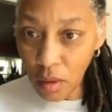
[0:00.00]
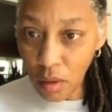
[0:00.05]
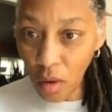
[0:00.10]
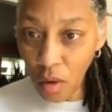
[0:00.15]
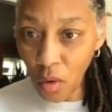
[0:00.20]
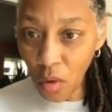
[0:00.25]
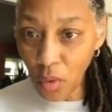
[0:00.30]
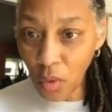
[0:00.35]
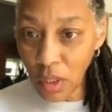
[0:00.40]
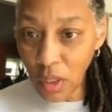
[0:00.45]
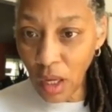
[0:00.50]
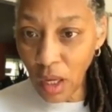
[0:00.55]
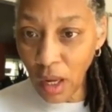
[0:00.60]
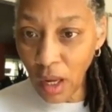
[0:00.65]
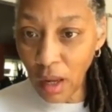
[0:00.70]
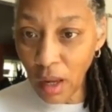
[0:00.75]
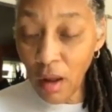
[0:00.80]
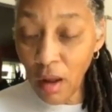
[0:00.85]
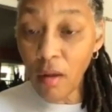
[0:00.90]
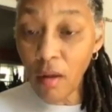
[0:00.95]

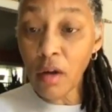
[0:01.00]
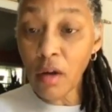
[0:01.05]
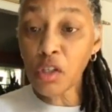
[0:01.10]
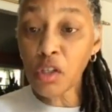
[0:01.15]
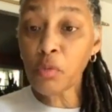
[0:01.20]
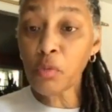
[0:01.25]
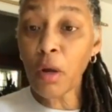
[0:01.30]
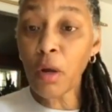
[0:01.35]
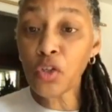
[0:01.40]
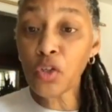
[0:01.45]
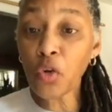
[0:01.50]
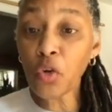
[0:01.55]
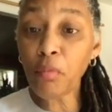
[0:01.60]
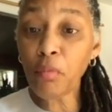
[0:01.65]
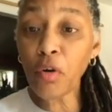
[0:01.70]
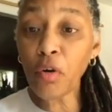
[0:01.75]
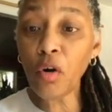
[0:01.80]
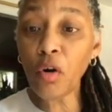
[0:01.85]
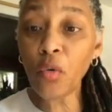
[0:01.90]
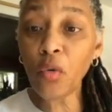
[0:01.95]
Okay, there's a special
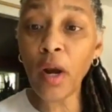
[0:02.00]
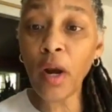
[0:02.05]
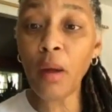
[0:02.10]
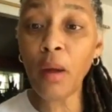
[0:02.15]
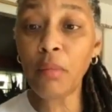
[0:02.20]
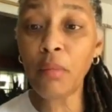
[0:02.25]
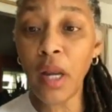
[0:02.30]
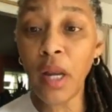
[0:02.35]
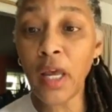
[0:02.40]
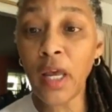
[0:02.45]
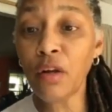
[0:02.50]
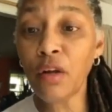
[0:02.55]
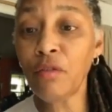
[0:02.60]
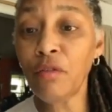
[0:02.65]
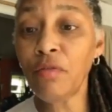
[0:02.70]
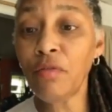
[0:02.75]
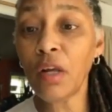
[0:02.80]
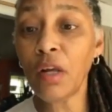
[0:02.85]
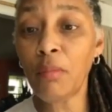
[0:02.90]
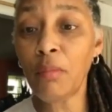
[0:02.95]
program,
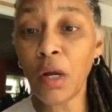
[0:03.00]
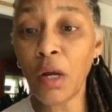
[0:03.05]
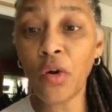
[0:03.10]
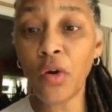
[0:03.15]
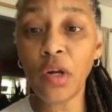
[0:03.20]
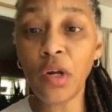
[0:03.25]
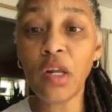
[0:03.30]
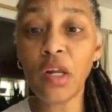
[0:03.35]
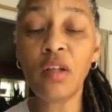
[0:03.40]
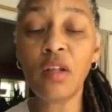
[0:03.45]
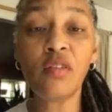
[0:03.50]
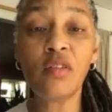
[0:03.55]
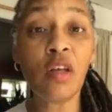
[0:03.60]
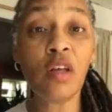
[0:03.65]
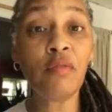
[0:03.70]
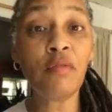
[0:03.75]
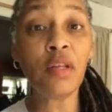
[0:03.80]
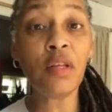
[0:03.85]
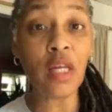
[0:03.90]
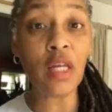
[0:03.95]
Native Americans
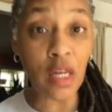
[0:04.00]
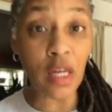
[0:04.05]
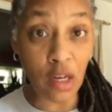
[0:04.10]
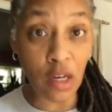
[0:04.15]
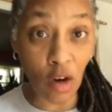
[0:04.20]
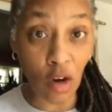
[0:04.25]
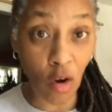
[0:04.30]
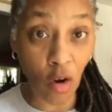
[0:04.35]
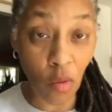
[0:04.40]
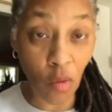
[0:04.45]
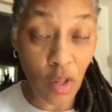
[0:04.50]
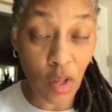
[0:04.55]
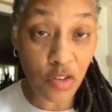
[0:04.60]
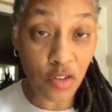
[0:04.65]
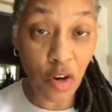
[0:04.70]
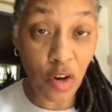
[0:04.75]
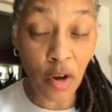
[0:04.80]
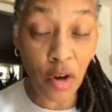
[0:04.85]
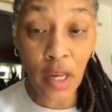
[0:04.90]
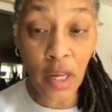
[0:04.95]
of the Eno,
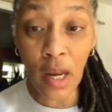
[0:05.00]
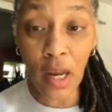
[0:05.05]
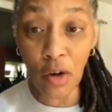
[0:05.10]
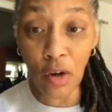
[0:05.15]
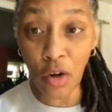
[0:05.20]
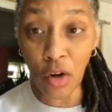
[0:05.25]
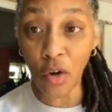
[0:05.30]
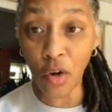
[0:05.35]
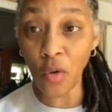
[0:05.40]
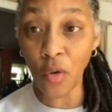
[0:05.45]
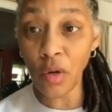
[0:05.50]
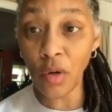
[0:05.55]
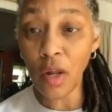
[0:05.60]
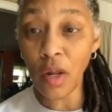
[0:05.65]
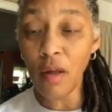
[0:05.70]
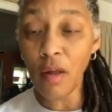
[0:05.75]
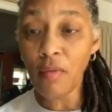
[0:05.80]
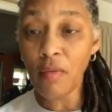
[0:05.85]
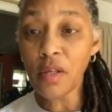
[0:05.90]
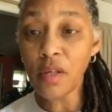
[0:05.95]
starting at noon.
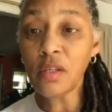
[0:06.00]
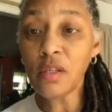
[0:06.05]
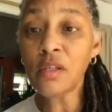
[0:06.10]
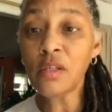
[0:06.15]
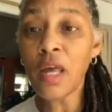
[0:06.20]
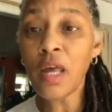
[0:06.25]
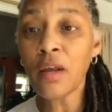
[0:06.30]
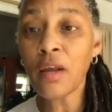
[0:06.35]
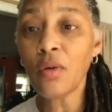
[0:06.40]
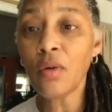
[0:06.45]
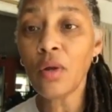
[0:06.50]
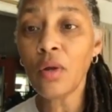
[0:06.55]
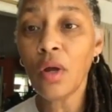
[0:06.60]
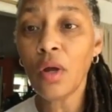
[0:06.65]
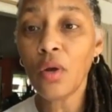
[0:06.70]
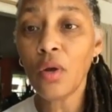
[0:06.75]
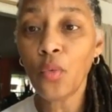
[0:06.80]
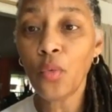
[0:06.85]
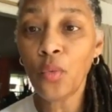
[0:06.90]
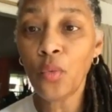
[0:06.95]
This is at
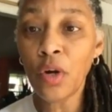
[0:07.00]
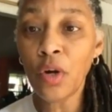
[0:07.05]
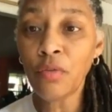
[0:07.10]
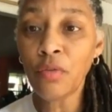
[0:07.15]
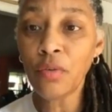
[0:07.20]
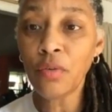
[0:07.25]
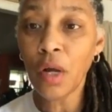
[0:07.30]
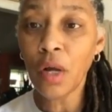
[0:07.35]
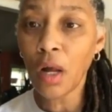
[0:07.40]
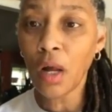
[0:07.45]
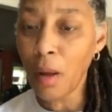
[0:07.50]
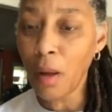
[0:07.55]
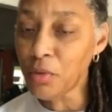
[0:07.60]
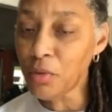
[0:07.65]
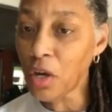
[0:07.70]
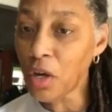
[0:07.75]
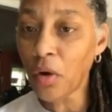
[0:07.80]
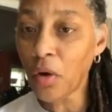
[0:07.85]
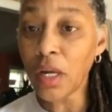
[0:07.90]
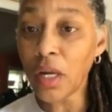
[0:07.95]

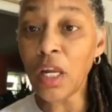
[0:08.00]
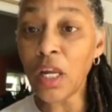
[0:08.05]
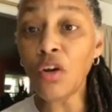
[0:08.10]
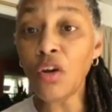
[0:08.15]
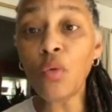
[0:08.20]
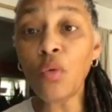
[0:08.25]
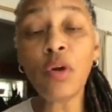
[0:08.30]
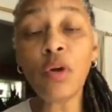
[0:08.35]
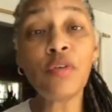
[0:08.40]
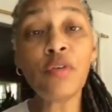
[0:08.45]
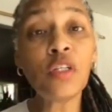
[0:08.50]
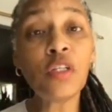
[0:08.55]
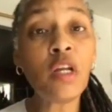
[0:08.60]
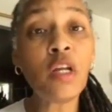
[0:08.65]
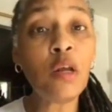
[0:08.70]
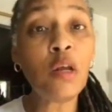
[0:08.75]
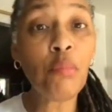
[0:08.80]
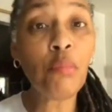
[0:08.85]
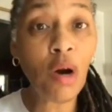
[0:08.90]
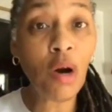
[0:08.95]
Eno River
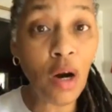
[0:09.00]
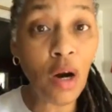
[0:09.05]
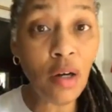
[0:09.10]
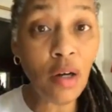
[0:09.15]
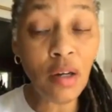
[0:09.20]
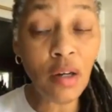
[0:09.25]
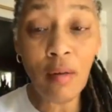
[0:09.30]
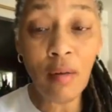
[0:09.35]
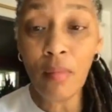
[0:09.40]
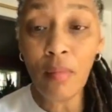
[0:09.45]
State Park.